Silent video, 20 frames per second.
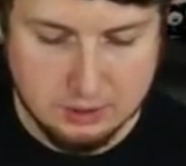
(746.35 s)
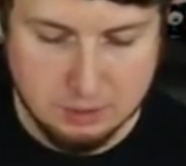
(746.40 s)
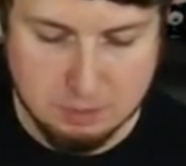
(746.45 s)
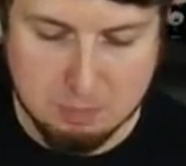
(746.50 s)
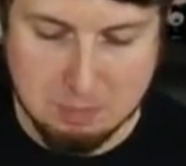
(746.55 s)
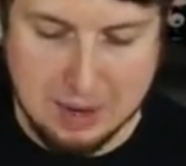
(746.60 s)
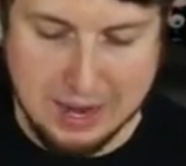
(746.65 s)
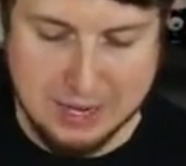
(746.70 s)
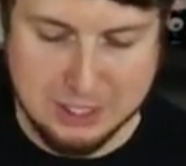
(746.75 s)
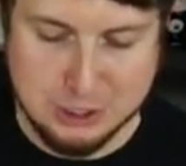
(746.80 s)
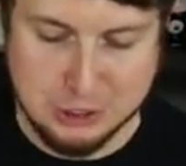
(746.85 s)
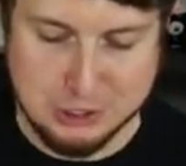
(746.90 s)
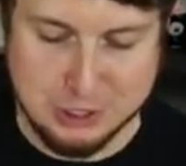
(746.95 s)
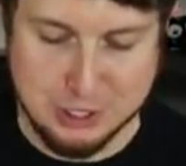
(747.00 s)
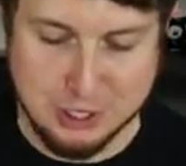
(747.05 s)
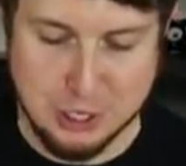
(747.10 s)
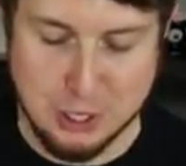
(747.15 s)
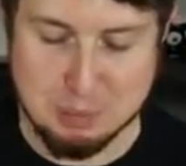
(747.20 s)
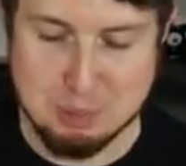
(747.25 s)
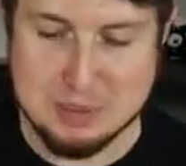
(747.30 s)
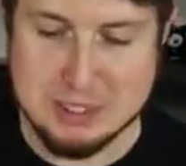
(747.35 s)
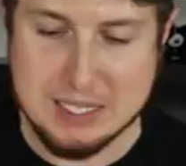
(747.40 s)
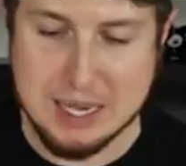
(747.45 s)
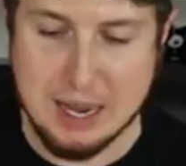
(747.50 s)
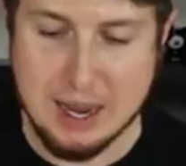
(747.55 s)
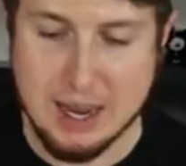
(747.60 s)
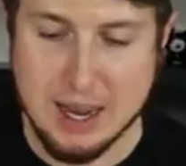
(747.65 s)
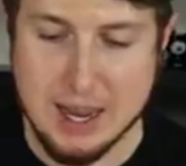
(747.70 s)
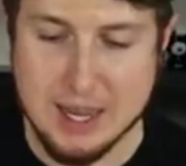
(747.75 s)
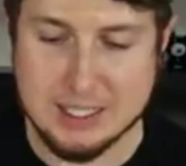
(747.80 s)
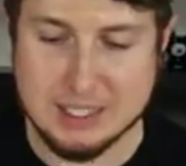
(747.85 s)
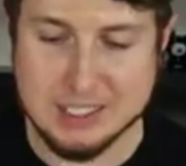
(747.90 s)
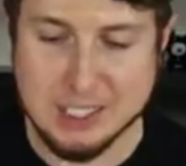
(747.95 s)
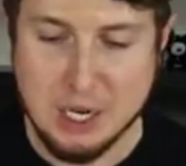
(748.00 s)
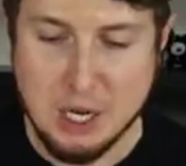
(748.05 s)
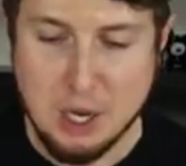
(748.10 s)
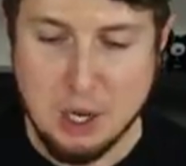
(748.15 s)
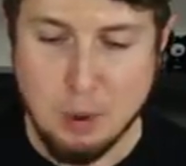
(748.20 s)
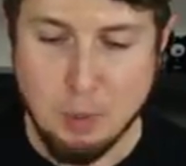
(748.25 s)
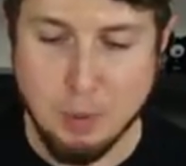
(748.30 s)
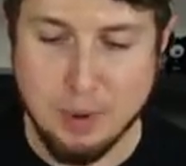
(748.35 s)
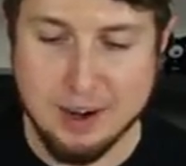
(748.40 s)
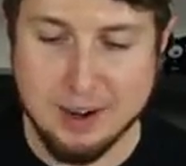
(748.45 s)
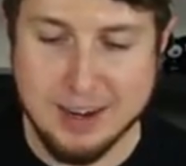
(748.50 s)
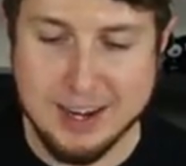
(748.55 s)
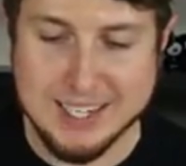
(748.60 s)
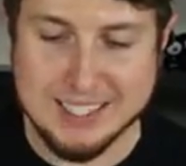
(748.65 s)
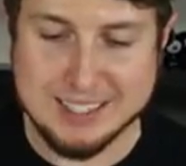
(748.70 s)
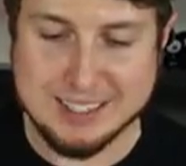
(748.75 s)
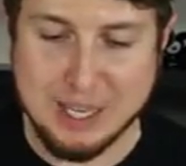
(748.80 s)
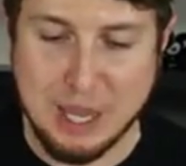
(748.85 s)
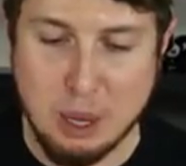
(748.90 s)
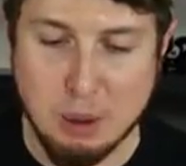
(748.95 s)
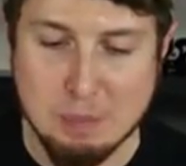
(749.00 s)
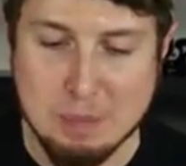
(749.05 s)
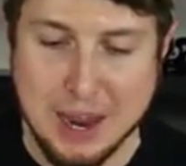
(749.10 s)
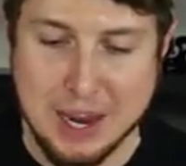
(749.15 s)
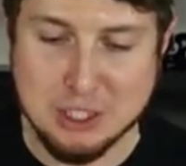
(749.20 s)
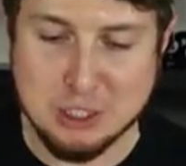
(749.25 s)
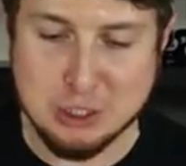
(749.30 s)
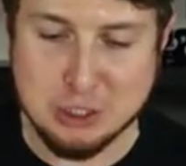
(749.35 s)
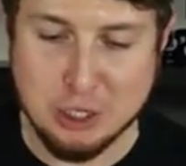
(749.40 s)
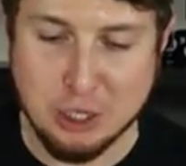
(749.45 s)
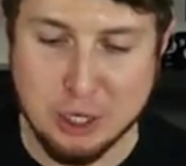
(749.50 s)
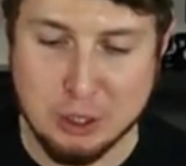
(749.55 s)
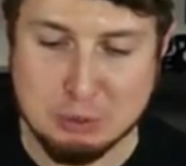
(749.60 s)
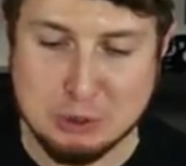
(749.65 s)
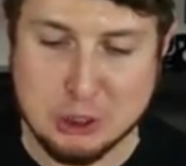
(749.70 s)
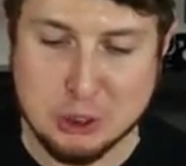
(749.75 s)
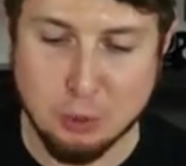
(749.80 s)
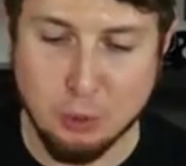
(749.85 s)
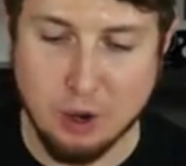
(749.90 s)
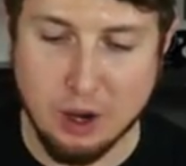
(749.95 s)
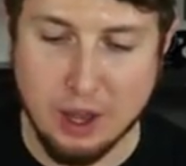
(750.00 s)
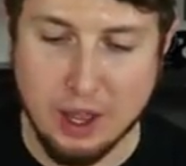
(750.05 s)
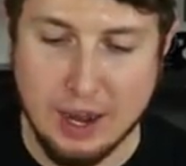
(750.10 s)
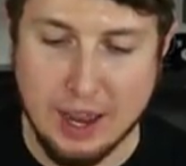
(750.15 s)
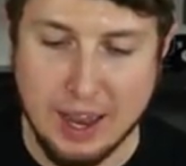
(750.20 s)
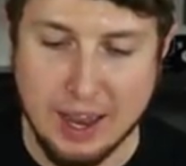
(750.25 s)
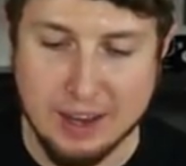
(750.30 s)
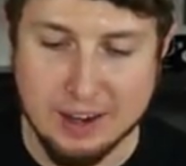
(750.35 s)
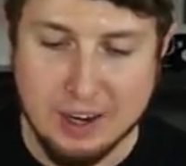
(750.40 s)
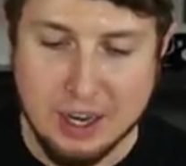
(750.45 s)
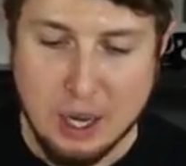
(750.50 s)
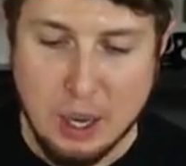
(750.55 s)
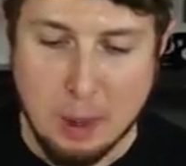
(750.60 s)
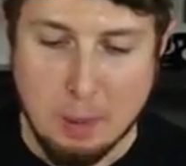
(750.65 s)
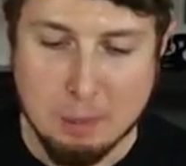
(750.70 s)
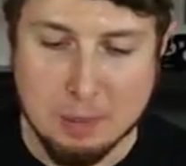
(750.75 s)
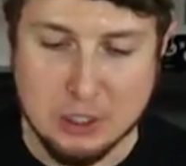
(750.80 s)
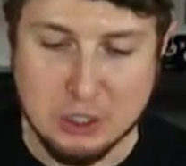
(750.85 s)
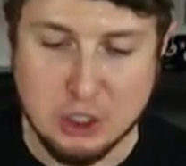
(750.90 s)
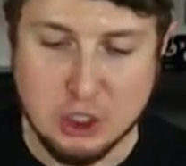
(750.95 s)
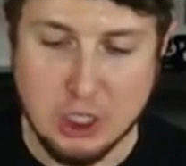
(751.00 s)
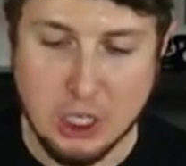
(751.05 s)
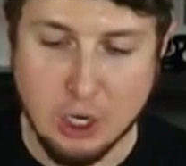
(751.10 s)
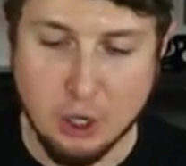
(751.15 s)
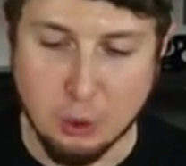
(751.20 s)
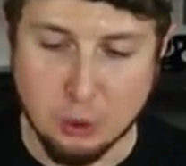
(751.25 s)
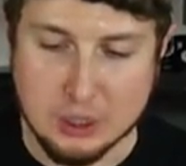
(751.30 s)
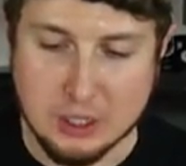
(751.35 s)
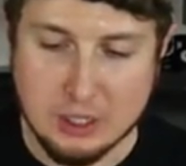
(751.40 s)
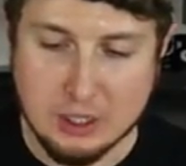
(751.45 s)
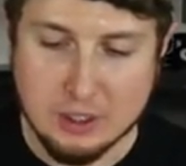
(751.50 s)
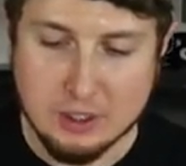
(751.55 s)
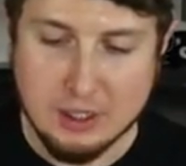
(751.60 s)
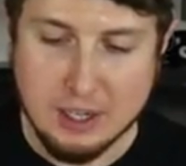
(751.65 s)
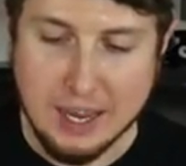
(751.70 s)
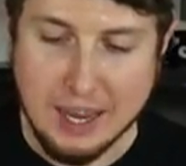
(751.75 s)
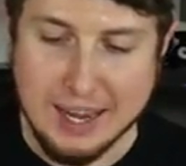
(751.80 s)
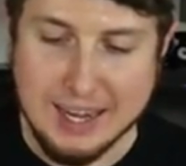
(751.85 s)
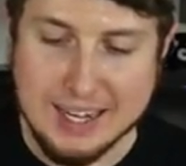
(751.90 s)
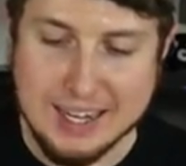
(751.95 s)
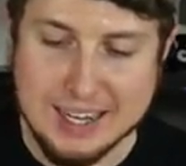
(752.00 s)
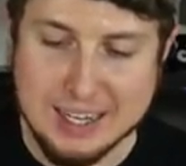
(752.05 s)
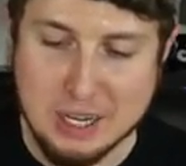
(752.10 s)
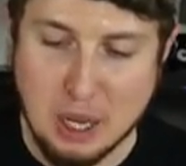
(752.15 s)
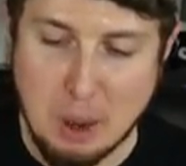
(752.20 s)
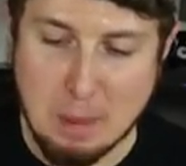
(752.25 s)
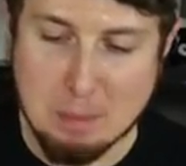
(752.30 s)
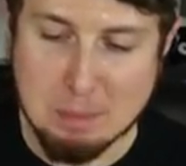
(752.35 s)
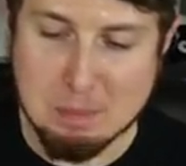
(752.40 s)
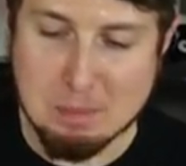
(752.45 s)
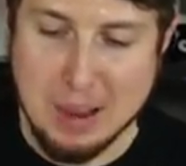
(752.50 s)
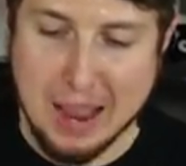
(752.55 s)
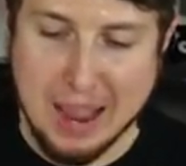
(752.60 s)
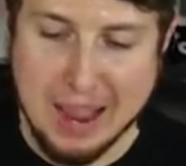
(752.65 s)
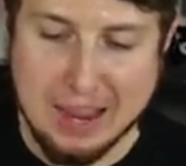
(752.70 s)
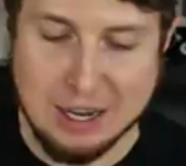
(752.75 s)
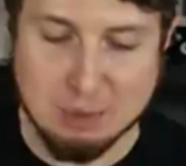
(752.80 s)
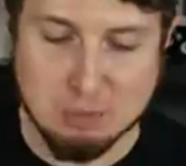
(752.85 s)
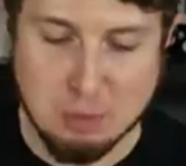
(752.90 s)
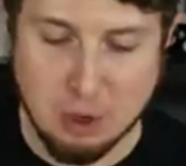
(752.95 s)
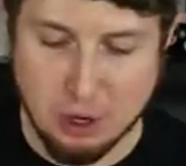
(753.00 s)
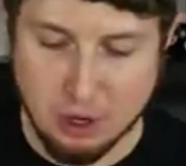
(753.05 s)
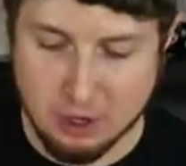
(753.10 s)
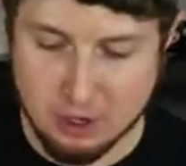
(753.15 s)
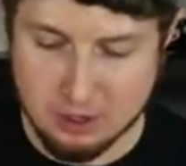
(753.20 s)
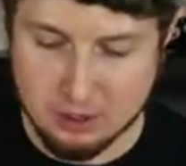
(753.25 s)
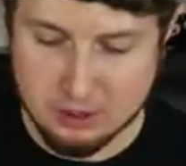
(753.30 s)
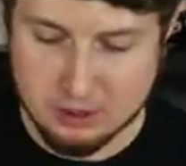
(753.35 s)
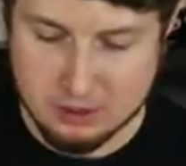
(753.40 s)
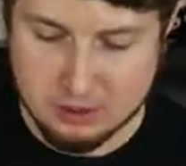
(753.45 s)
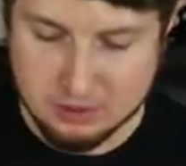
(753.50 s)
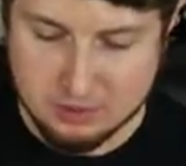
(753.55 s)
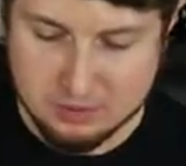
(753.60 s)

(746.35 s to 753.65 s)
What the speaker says: Magikarp. Yes. Where is that Magikarp squad at? Machoke and Magmar.